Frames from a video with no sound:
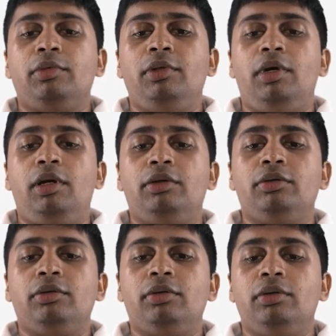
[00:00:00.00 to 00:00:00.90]
Alright,
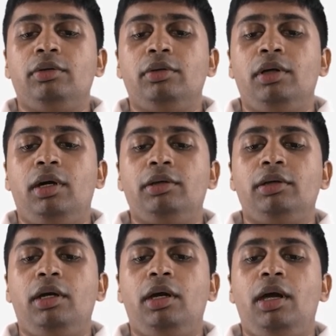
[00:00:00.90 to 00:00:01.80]
so as
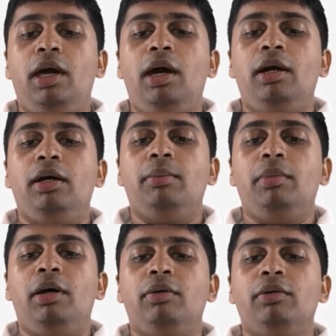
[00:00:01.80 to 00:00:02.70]
I add
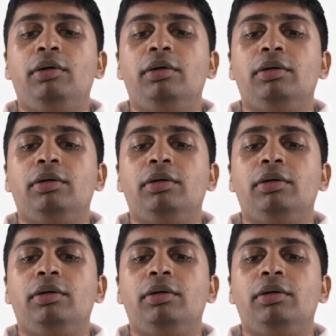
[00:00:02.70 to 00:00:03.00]
amount,